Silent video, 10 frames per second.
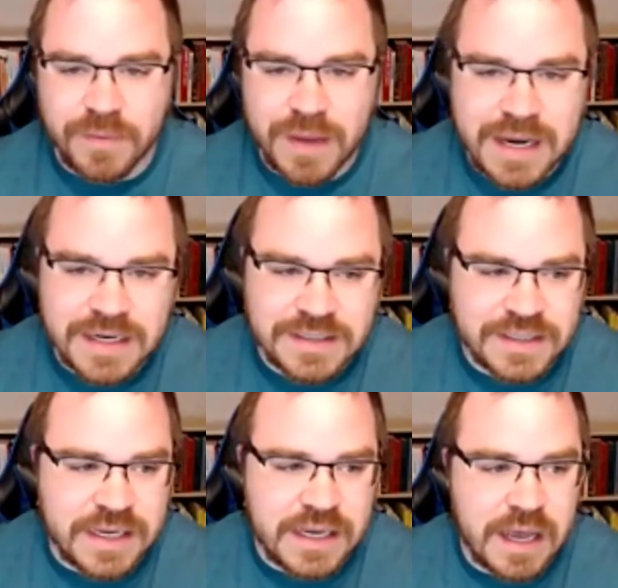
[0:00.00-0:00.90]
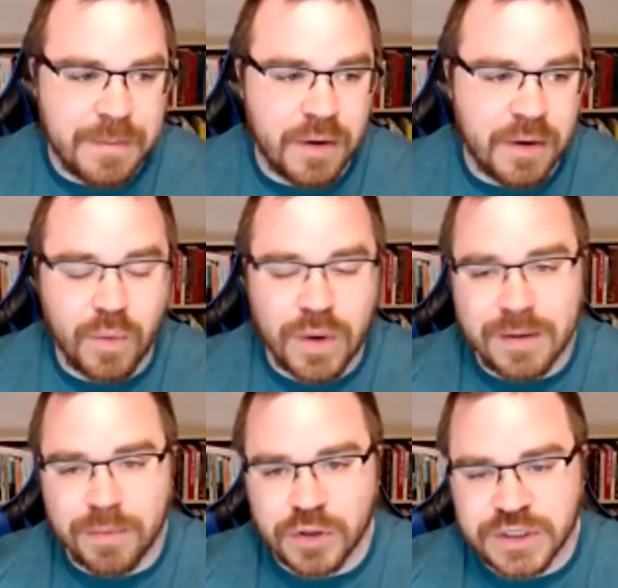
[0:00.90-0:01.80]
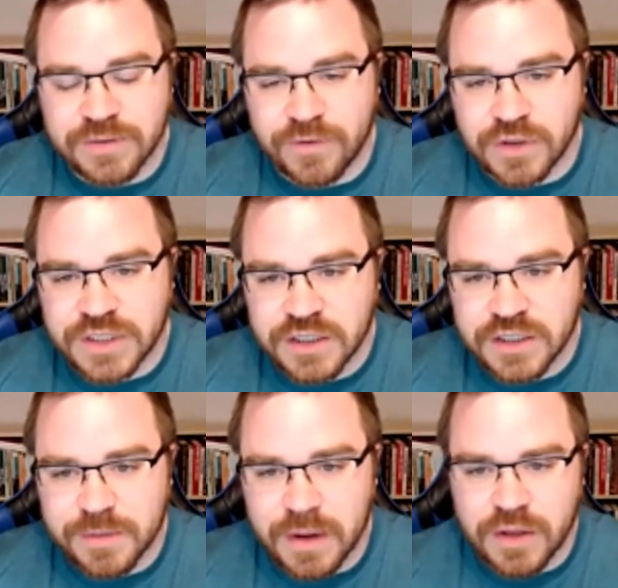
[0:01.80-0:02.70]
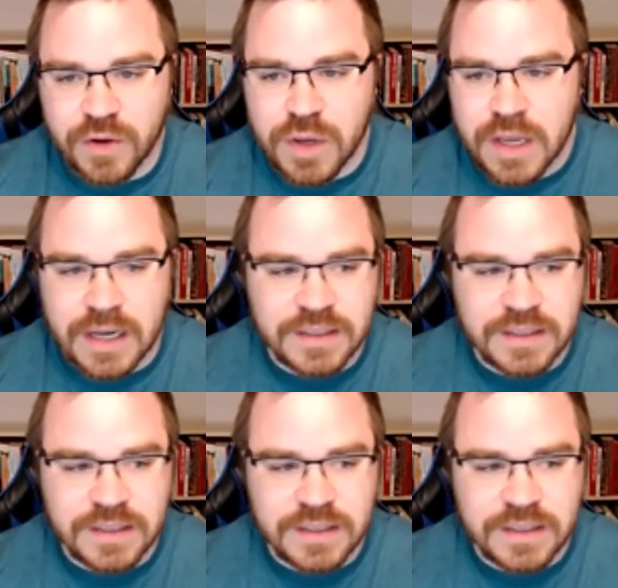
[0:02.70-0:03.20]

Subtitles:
from A to Z about when a person first hears about you